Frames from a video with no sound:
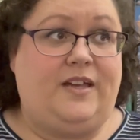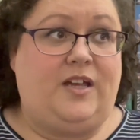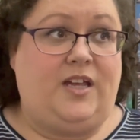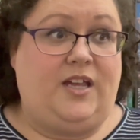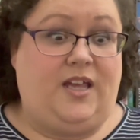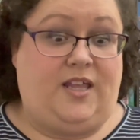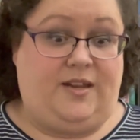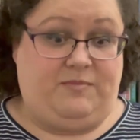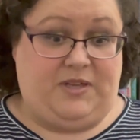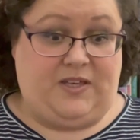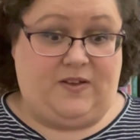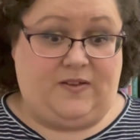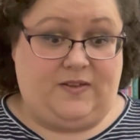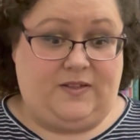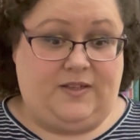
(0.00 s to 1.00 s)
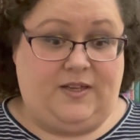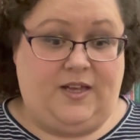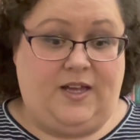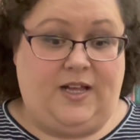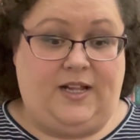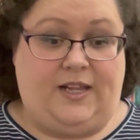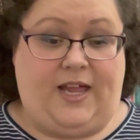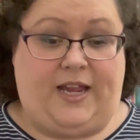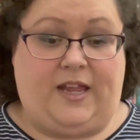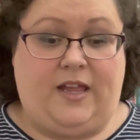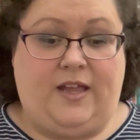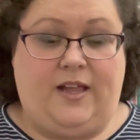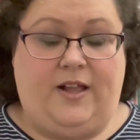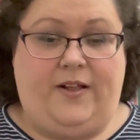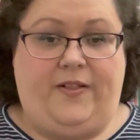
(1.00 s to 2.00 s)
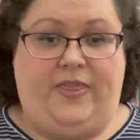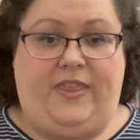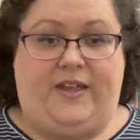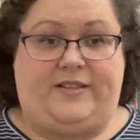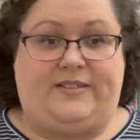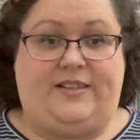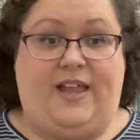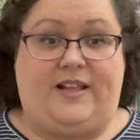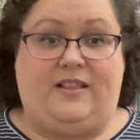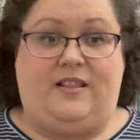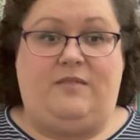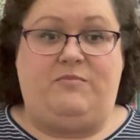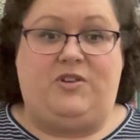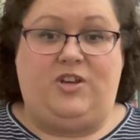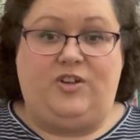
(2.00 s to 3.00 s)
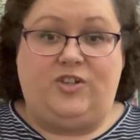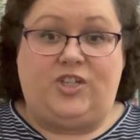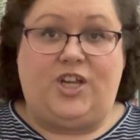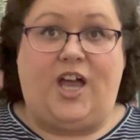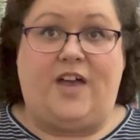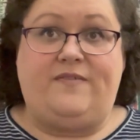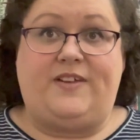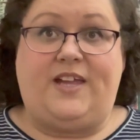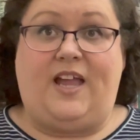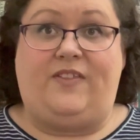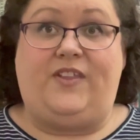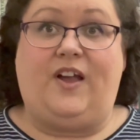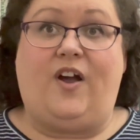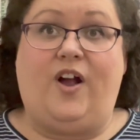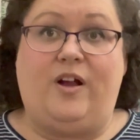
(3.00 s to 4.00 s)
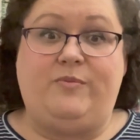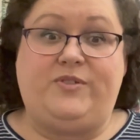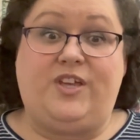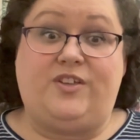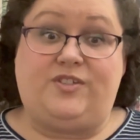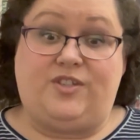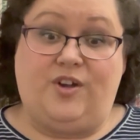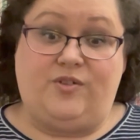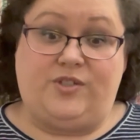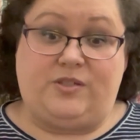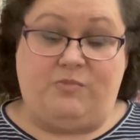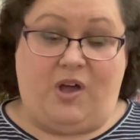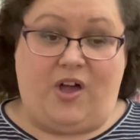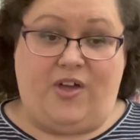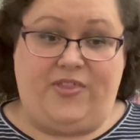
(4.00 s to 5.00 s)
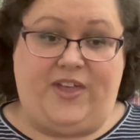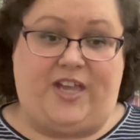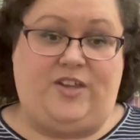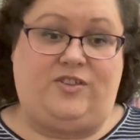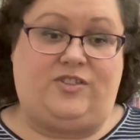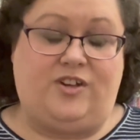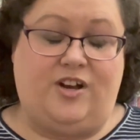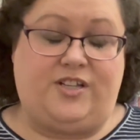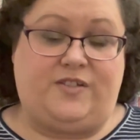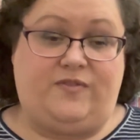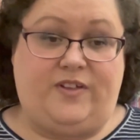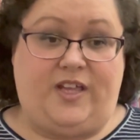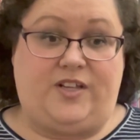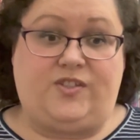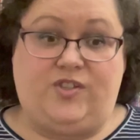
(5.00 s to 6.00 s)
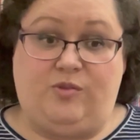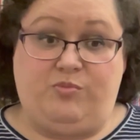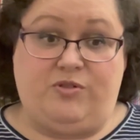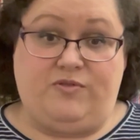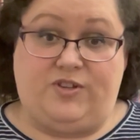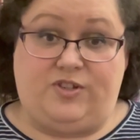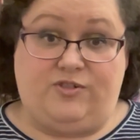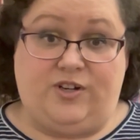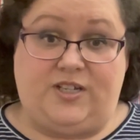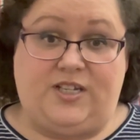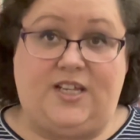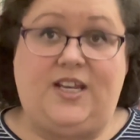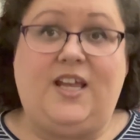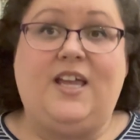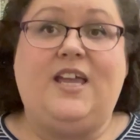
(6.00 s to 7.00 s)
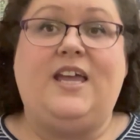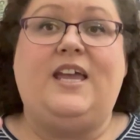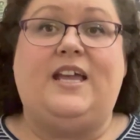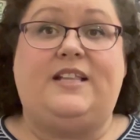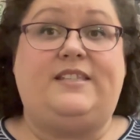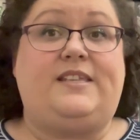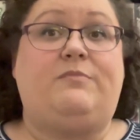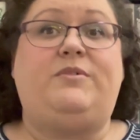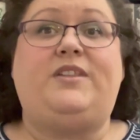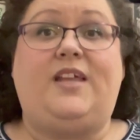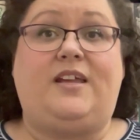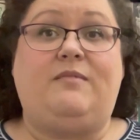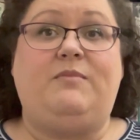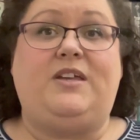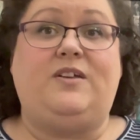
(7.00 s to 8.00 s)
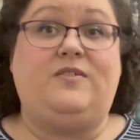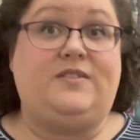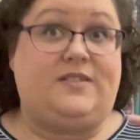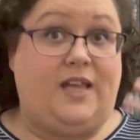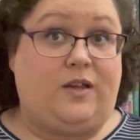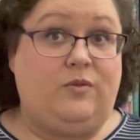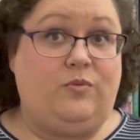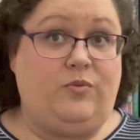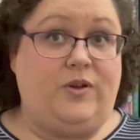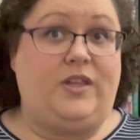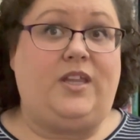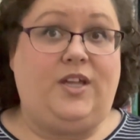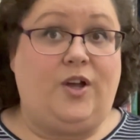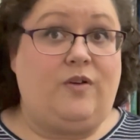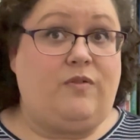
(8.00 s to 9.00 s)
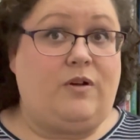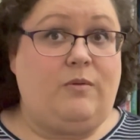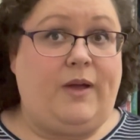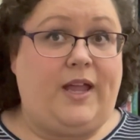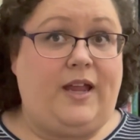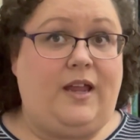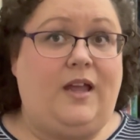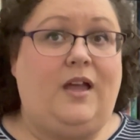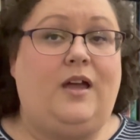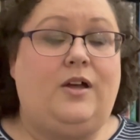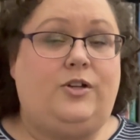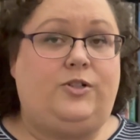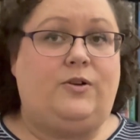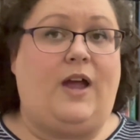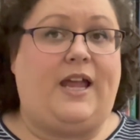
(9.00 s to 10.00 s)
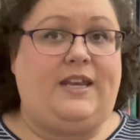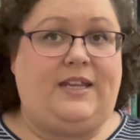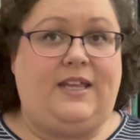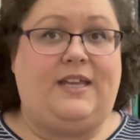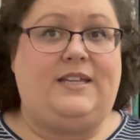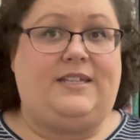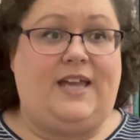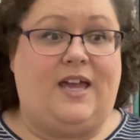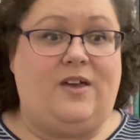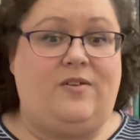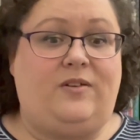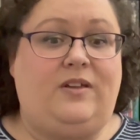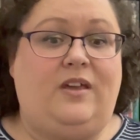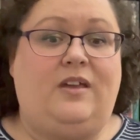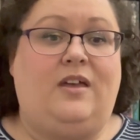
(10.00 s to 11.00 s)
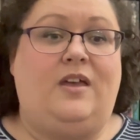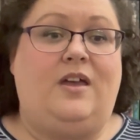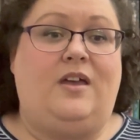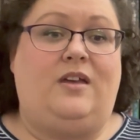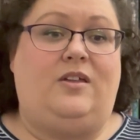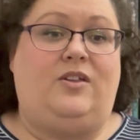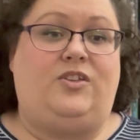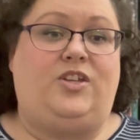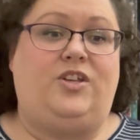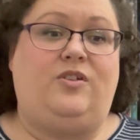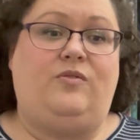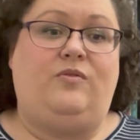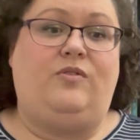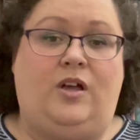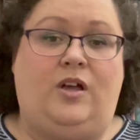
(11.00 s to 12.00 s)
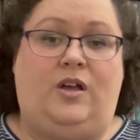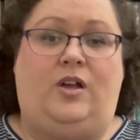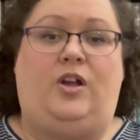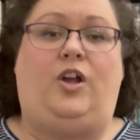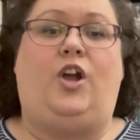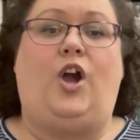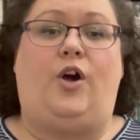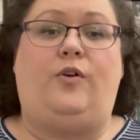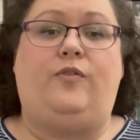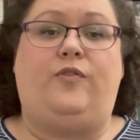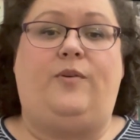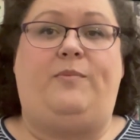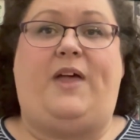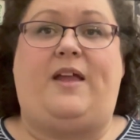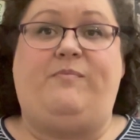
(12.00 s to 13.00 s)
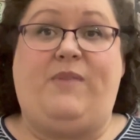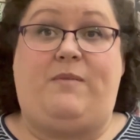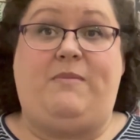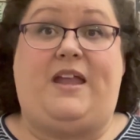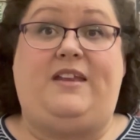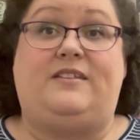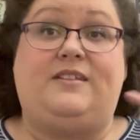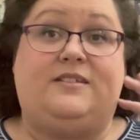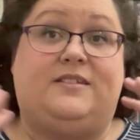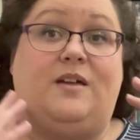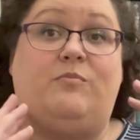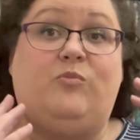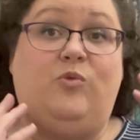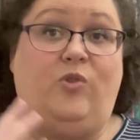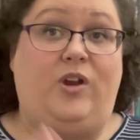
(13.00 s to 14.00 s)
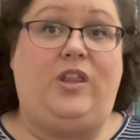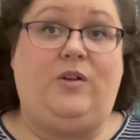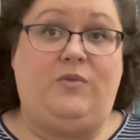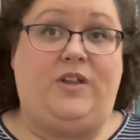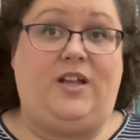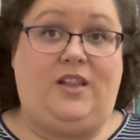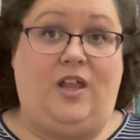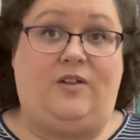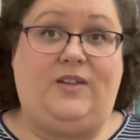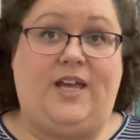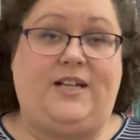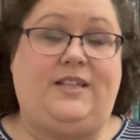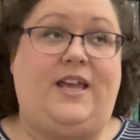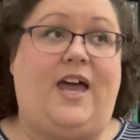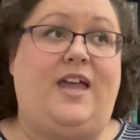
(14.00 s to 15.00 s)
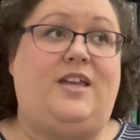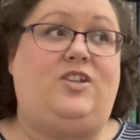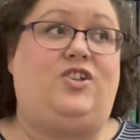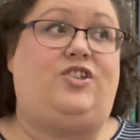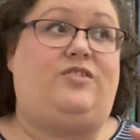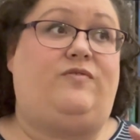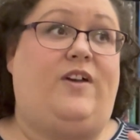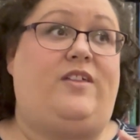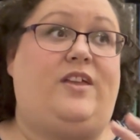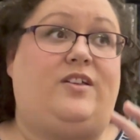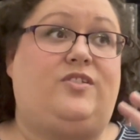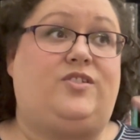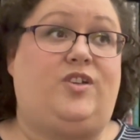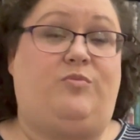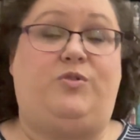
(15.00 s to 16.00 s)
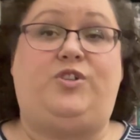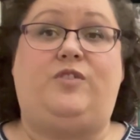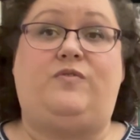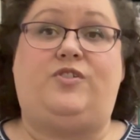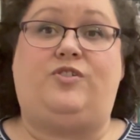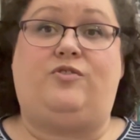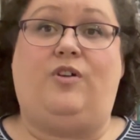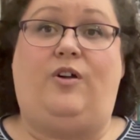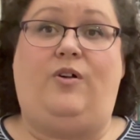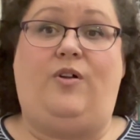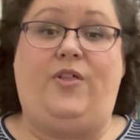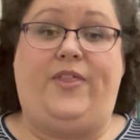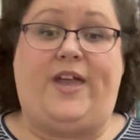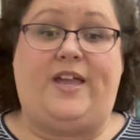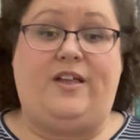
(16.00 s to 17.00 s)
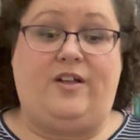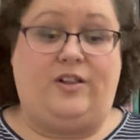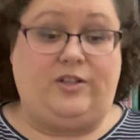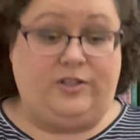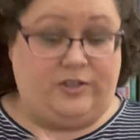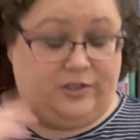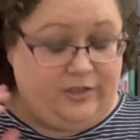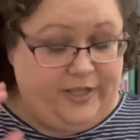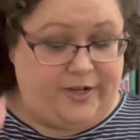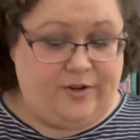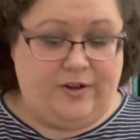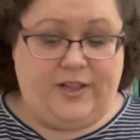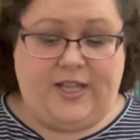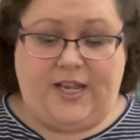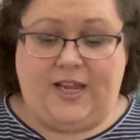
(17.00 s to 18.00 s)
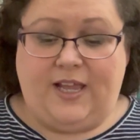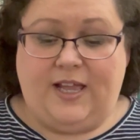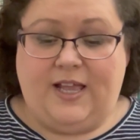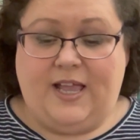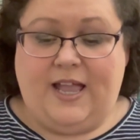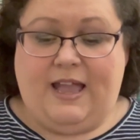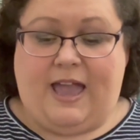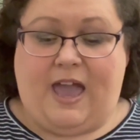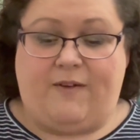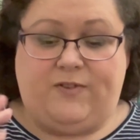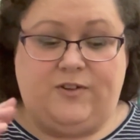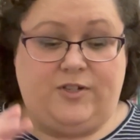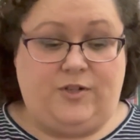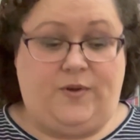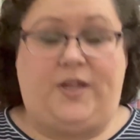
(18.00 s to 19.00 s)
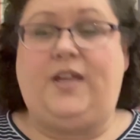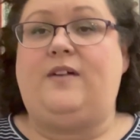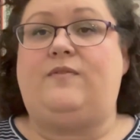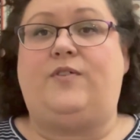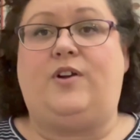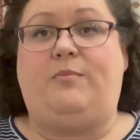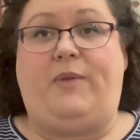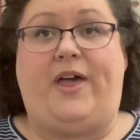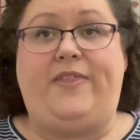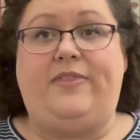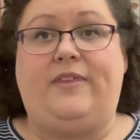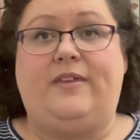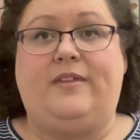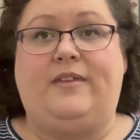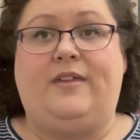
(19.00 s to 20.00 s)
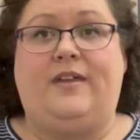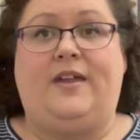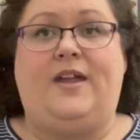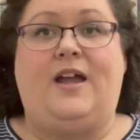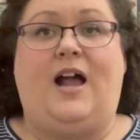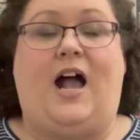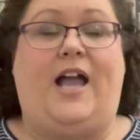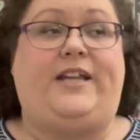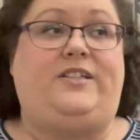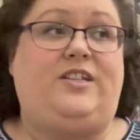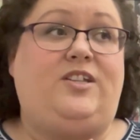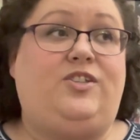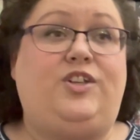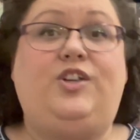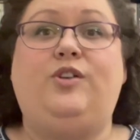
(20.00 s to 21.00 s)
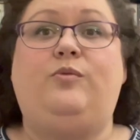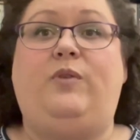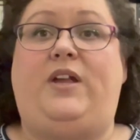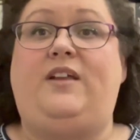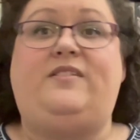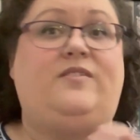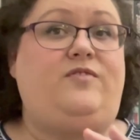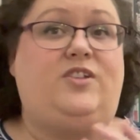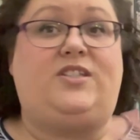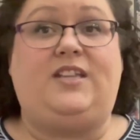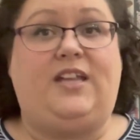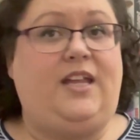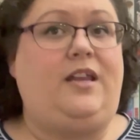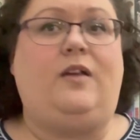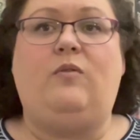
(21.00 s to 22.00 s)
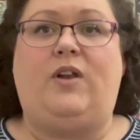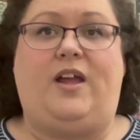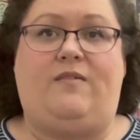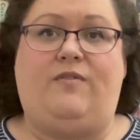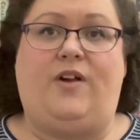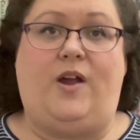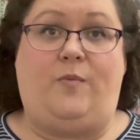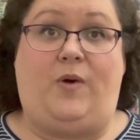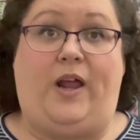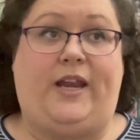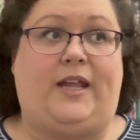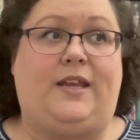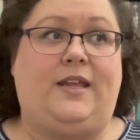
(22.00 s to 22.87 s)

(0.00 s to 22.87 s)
in a meal. Like, it's like the minutia of it, and the carbs get so small that you start to feel like super restricted. And someone like me who's like really overweight, trying to get down to go from like my maintenance to something really, really low like that just felt like so much of a struggle that literally after doing it for a month, I did 2 weeks of just eating whatever I wanted.